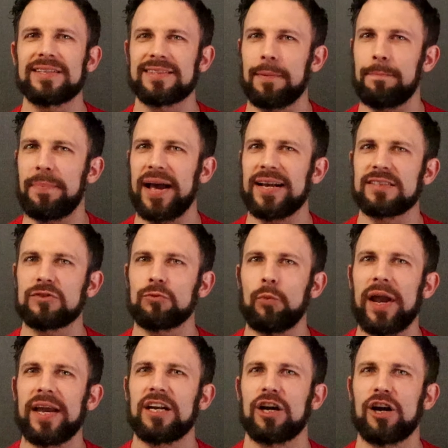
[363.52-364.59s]
is the best
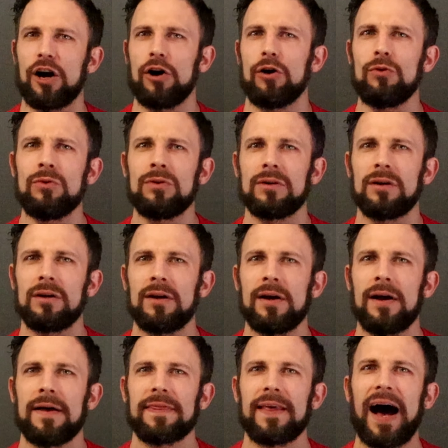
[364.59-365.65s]
way to go,
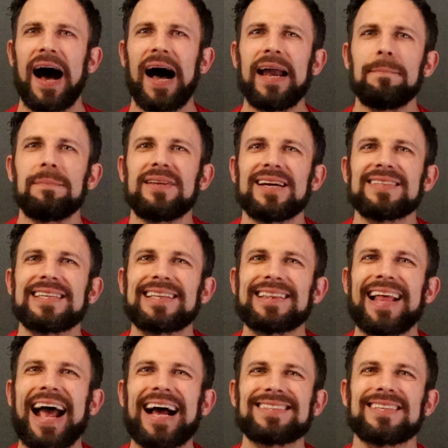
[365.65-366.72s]
the hype doesn't
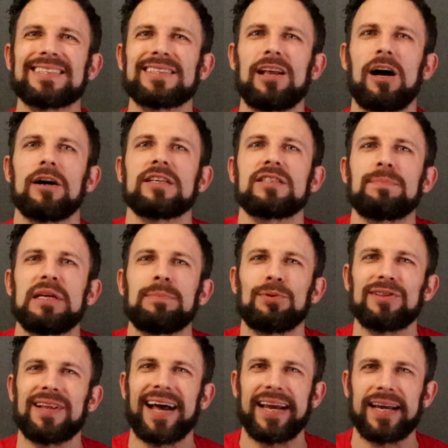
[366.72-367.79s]
last as long as
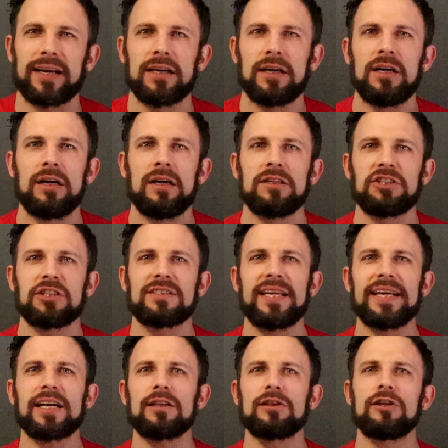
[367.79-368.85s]
people like. Just
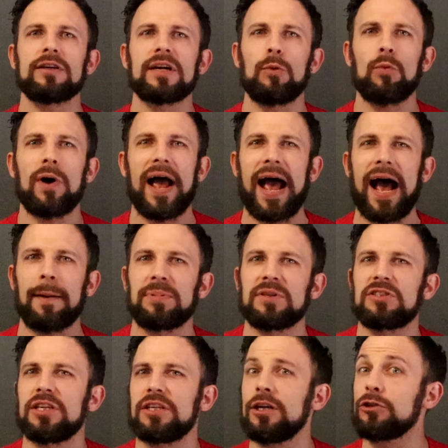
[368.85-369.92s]
take a look at what
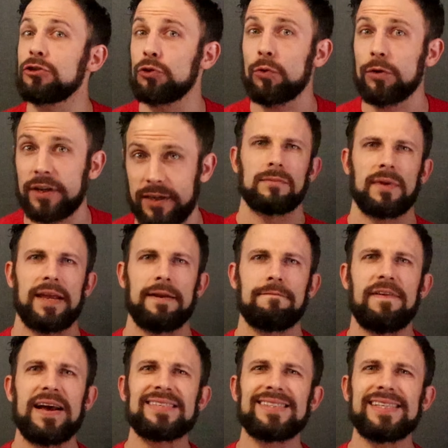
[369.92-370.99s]
happened to young Jordan.
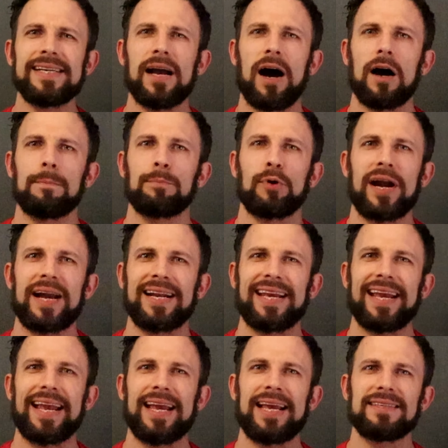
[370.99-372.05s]
Investing on
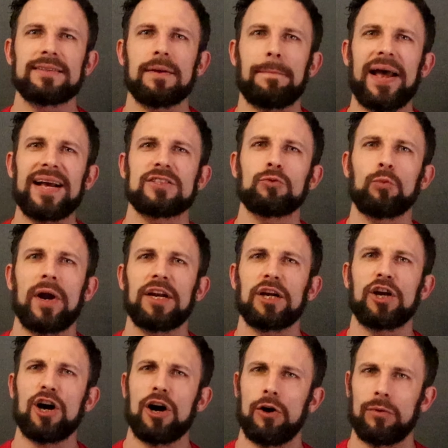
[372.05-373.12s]
branding is the best way to
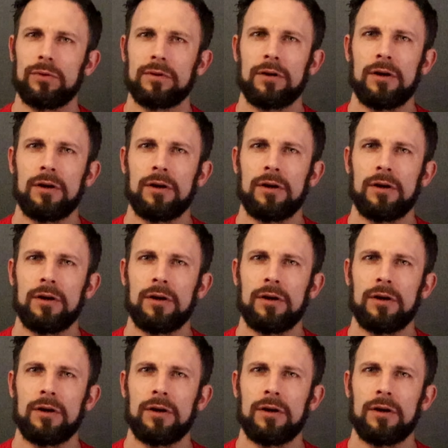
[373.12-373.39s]
go.